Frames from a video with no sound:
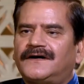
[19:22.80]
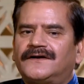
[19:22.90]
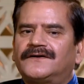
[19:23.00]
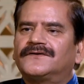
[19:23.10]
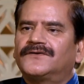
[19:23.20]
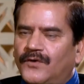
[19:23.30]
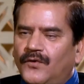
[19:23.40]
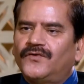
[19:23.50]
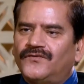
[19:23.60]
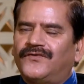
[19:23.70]
are
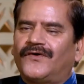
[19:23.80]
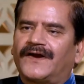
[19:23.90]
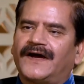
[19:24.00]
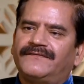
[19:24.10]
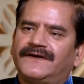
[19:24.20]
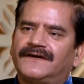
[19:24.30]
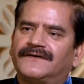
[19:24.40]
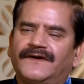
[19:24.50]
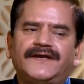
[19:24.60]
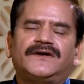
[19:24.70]
known for
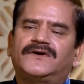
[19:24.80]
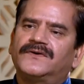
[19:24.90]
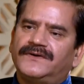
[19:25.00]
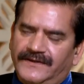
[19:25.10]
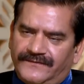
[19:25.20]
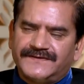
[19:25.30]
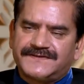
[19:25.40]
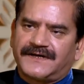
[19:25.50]
having very good defense